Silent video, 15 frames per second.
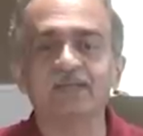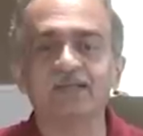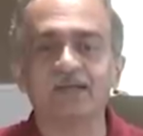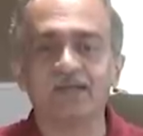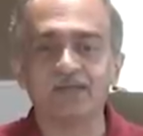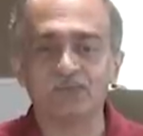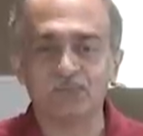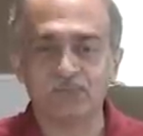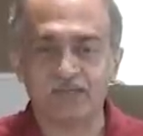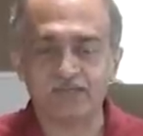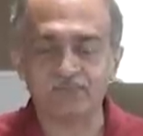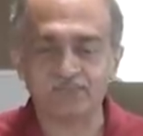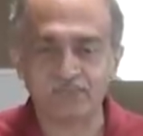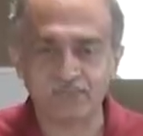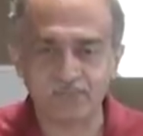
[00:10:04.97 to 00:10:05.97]
the right to
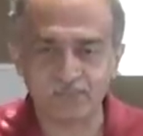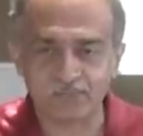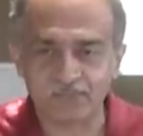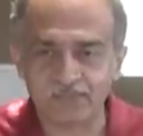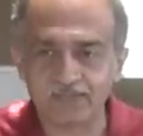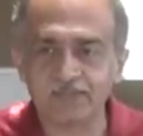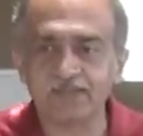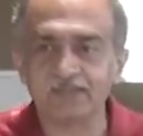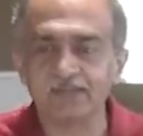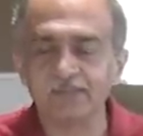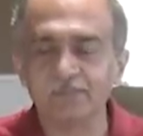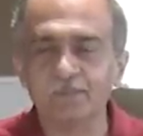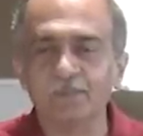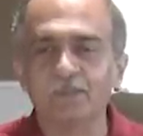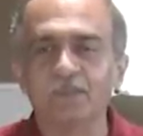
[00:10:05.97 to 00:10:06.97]
life and liberty,
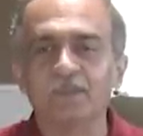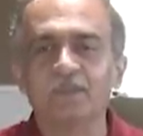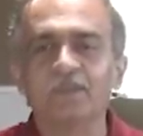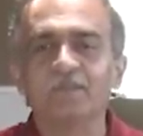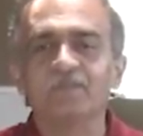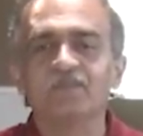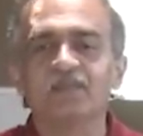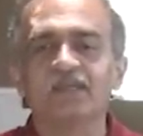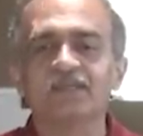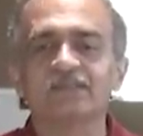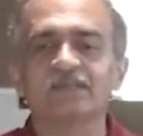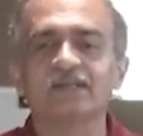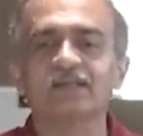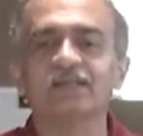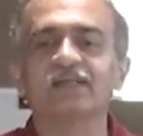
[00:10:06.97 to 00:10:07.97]
has
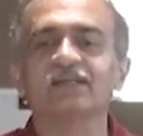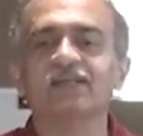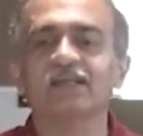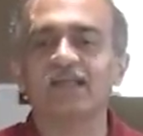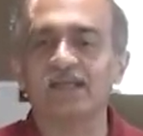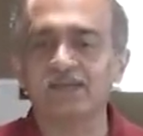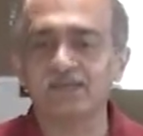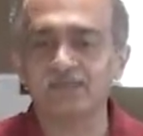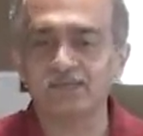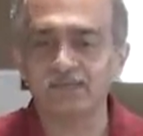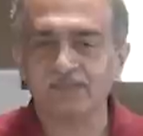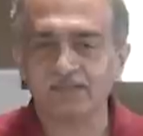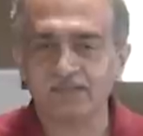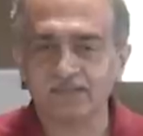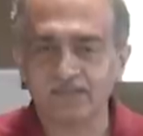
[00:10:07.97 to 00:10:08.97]
said that
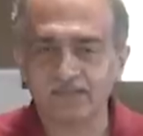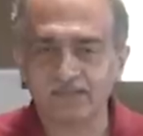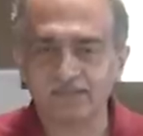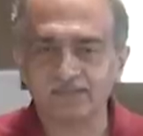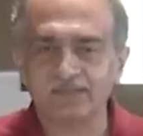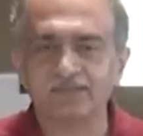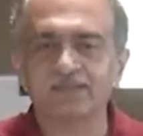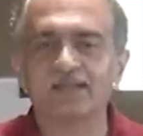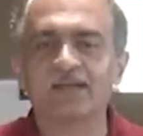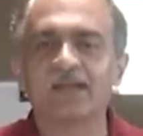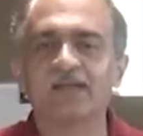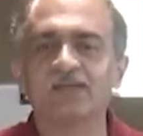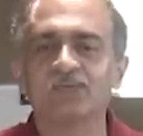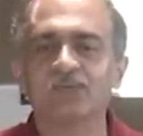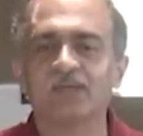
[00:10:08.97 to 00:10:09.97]
that the
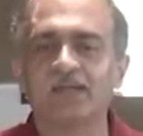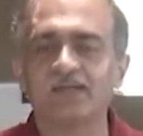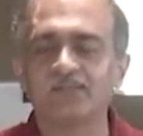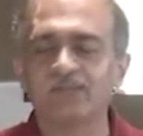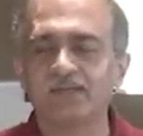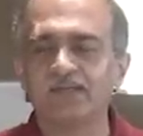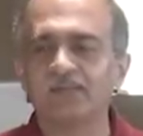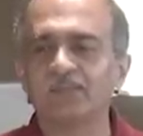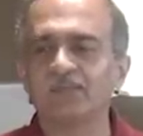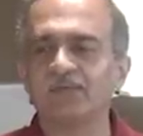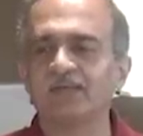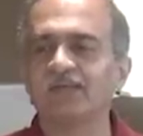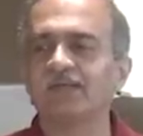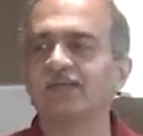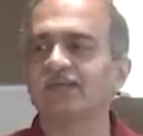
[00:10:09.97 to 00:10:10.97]
right to life and
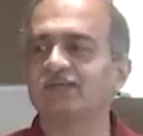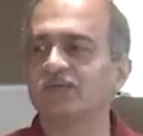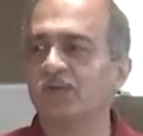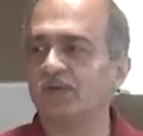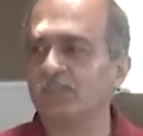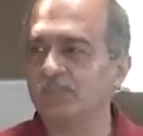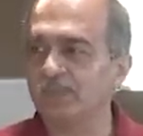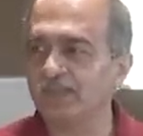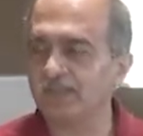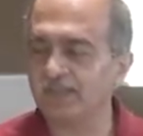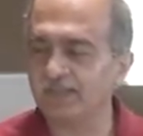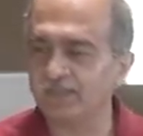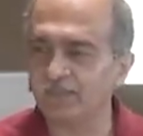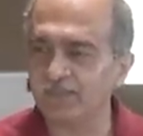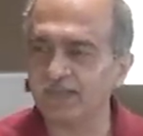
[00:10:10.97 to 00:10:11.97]
liberty does not
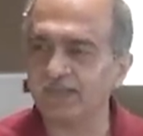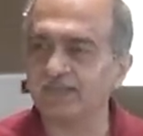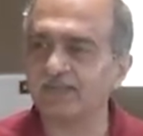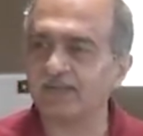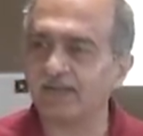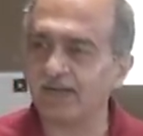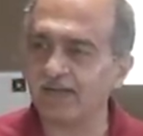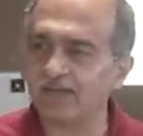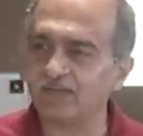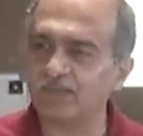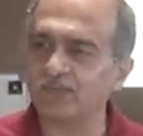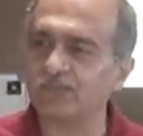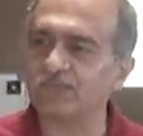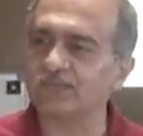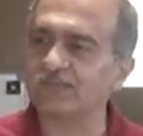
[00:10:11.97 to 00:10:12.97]
merely mean the right
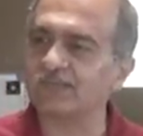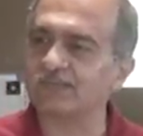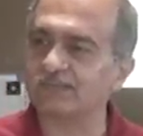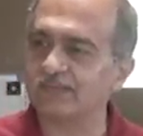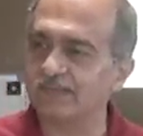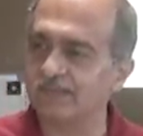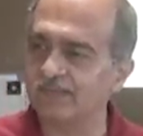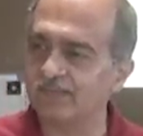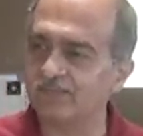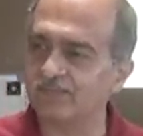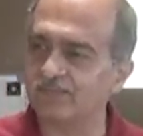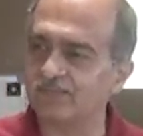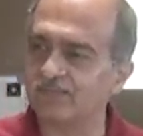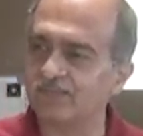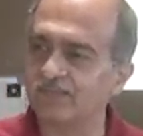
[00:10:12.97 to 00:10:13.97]
to just live
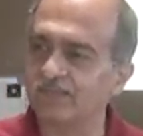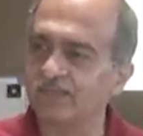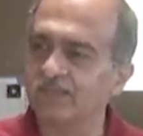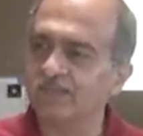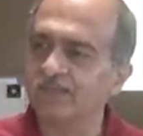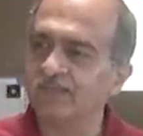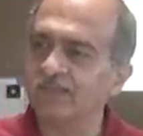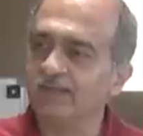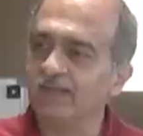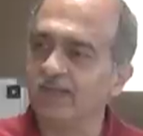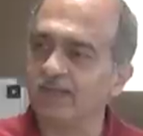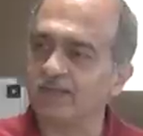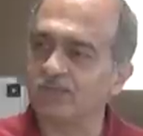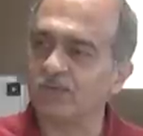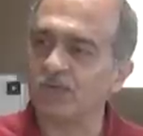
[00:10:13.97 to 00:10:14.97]

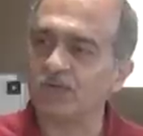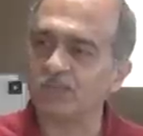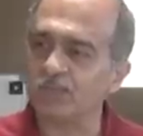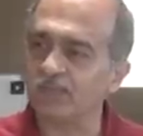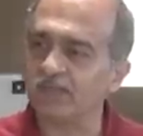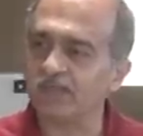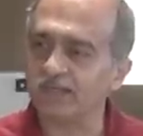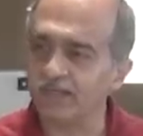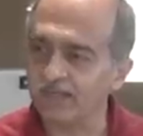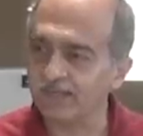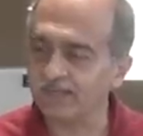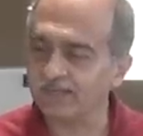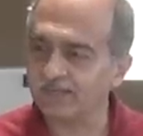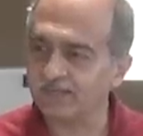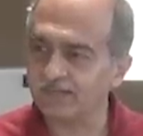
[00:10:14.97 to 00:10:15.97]
and not be
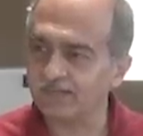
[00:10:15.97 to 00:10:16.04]
killed,